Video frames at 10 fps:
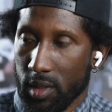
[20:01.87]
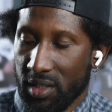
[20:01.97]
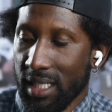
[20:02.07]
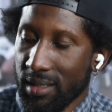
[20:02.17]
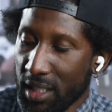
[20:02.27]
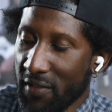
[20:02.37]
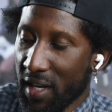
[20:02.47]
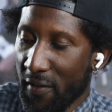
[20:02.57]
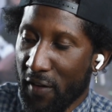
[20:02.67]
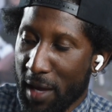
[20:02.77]
she's leaving
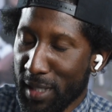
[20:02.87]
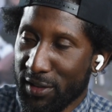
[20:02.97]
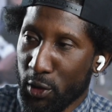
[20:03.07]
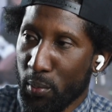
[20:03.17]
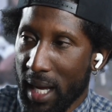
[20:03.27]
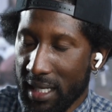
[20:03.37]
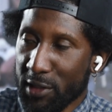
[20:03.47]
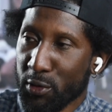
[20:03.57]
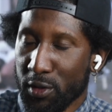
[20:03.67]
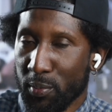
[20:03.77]
the family too by
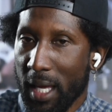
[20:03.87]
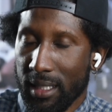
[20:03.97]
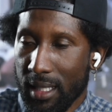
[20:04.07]
disrespecting.